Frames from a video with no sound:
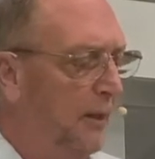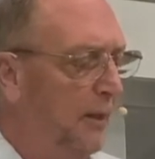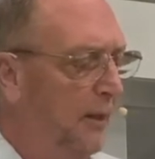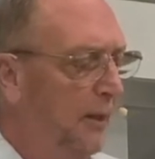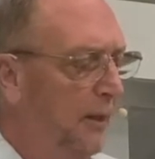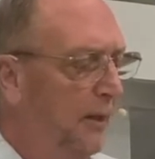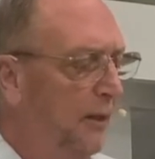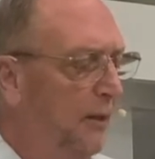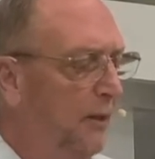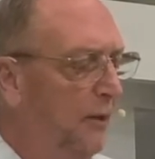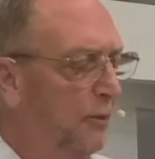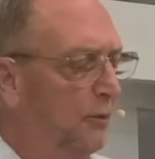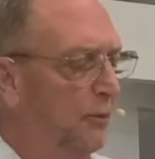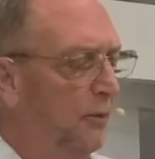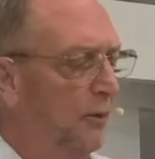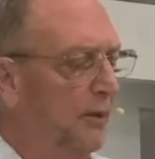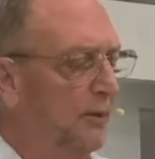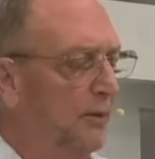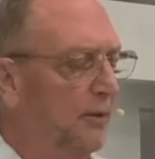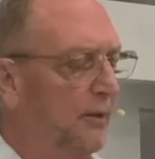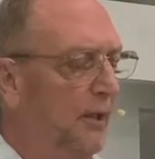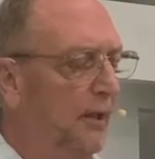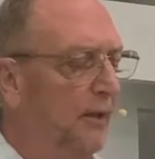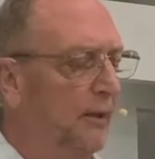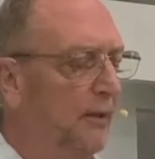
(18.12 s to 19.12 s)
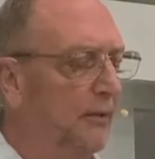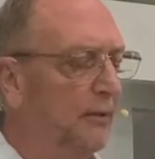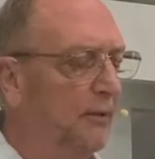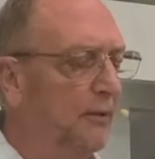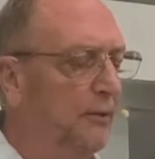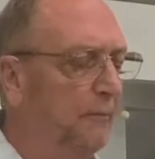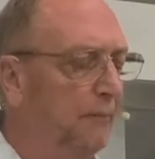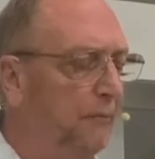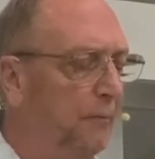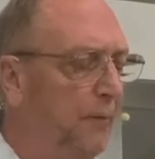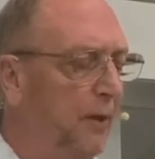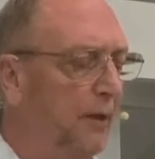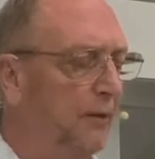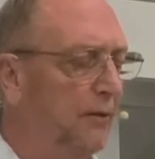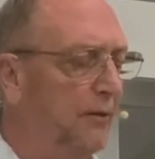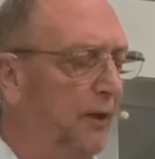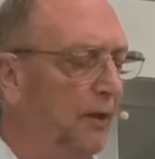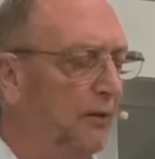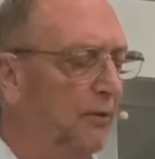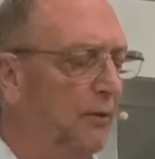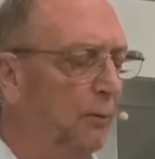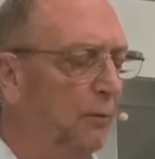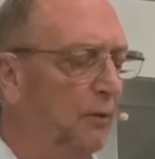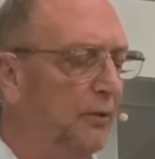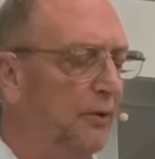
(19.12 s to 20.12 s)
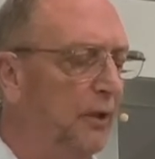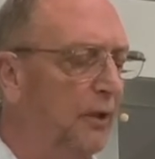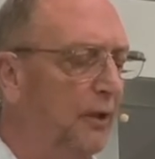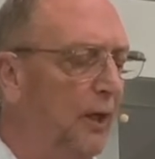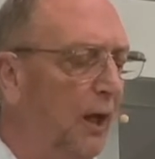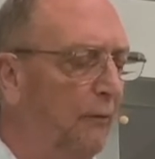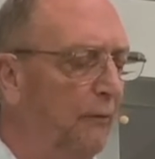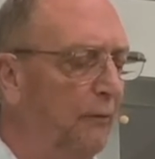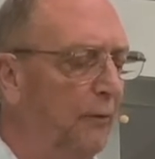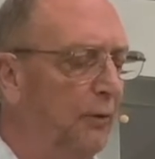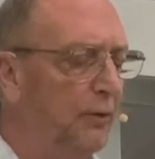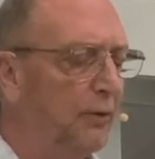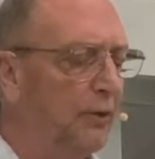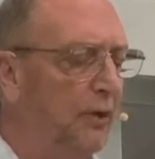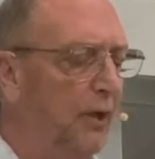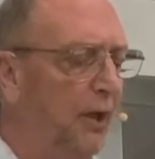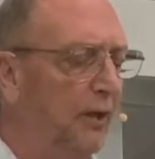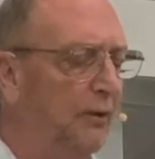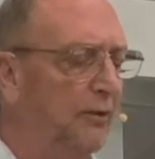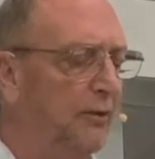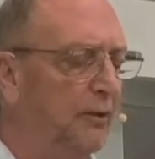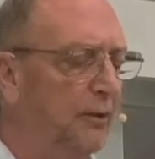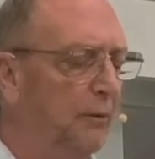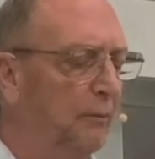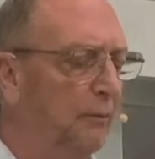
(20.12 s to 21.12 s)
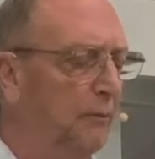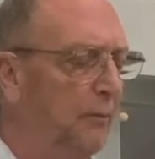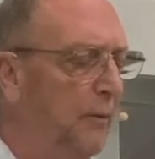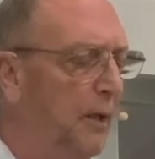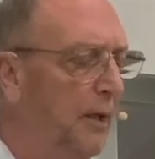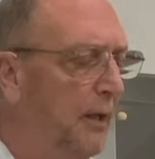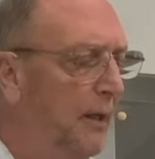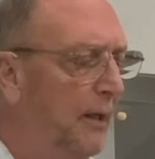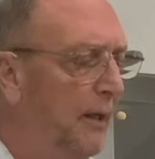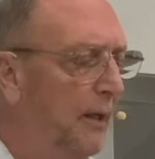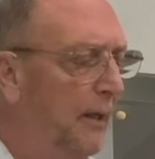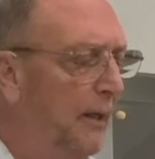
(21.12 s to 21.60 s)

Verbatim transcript: And here's what it says. It says, It was the governor's custom